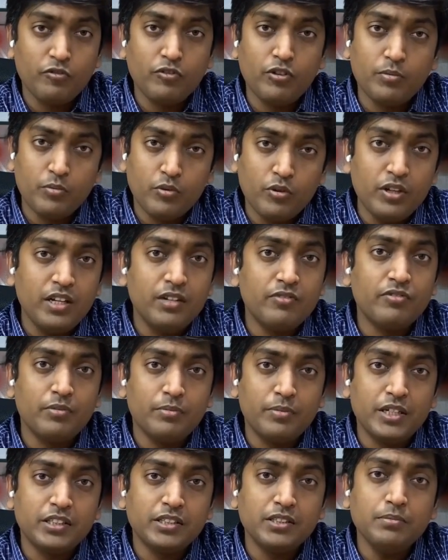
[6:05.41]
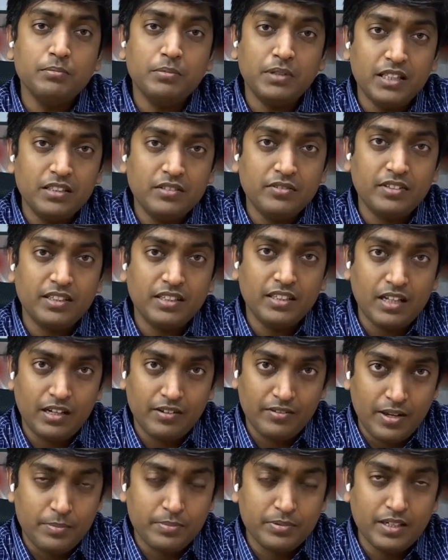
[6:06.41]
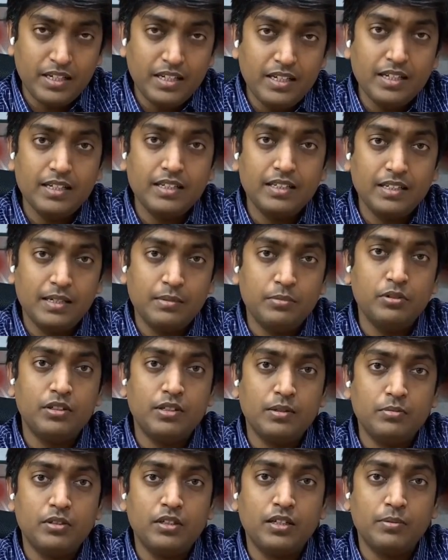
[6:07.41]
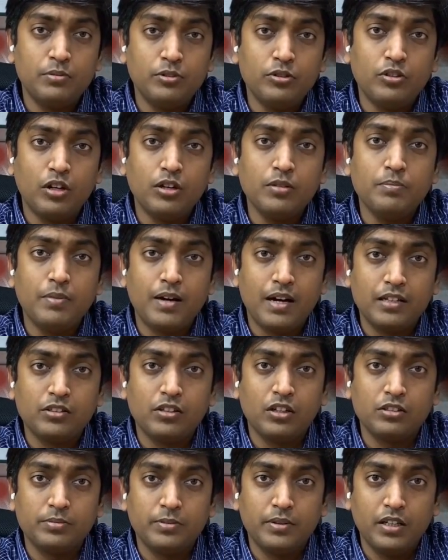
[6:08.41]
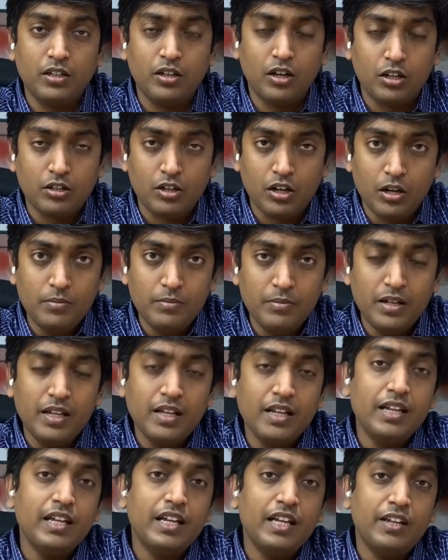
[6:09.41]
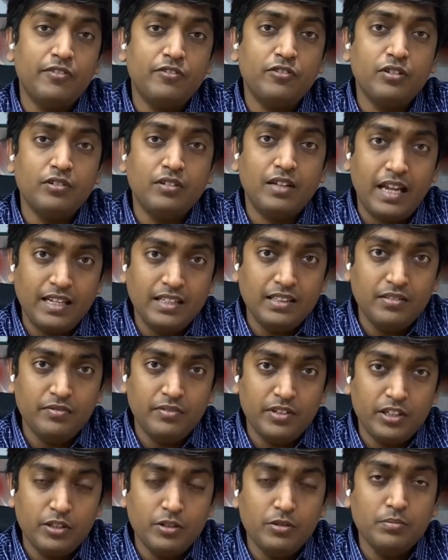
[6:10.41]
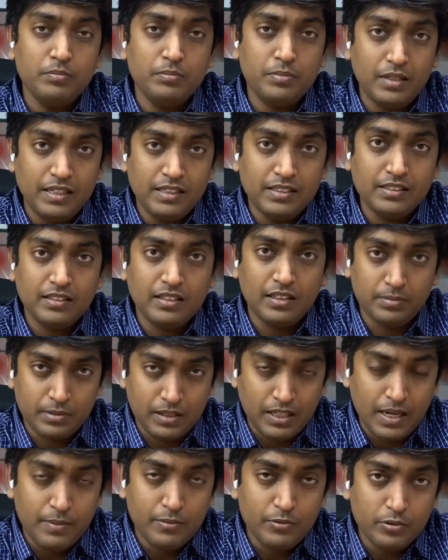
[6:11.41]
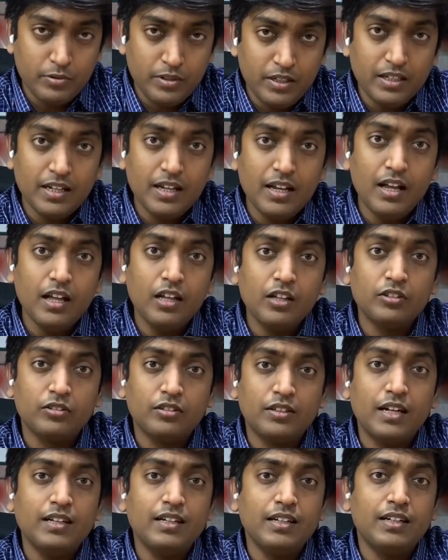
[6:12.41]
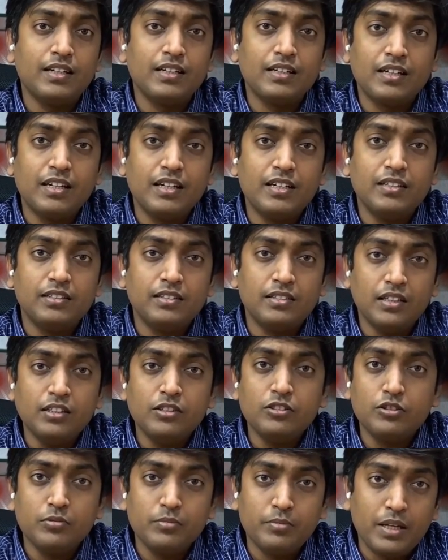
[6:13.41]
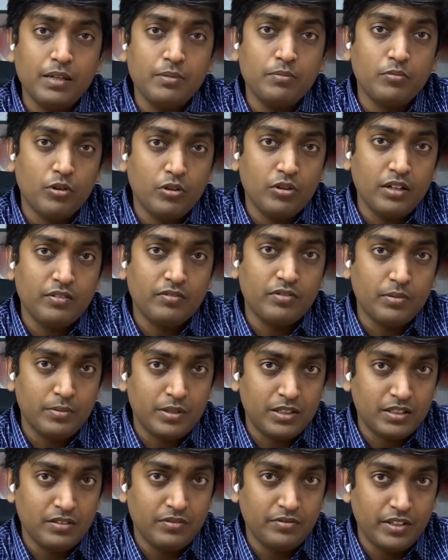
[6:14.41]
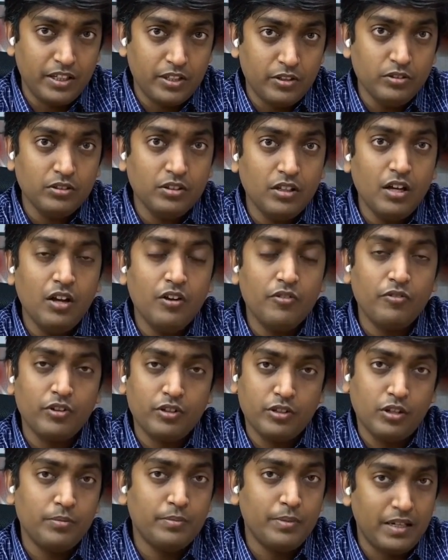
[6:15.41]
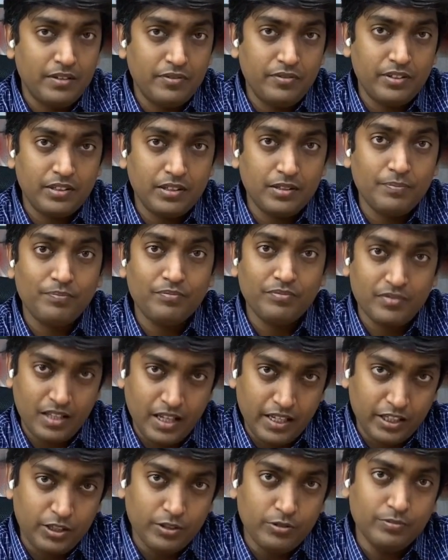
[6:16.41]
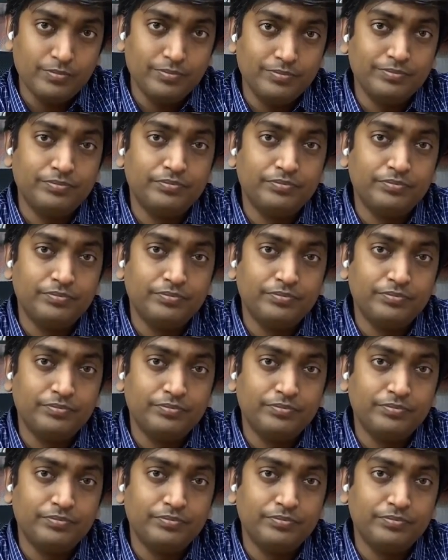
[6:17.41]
For more information, please visit our website www.parthhospital.com. If you like the video, please subscribe to it so that it encourages us to make more informational videos for your benefit. Thank you.